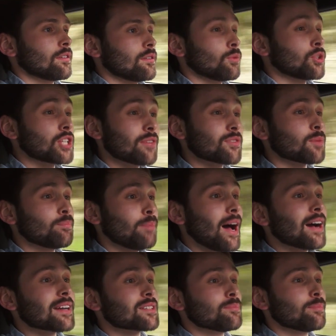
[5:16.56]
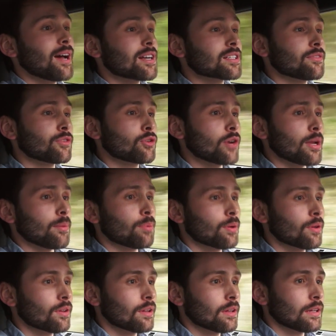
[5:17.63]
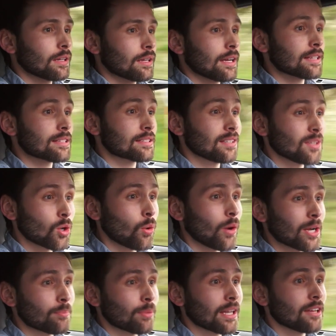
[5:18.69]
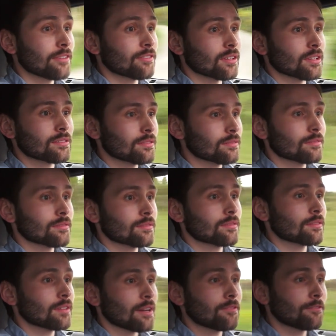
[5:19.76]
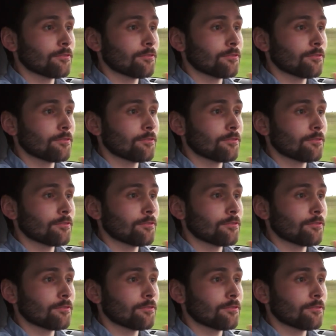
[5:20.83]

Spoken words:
which gives it bags and bags of grip, it's still quite playful. That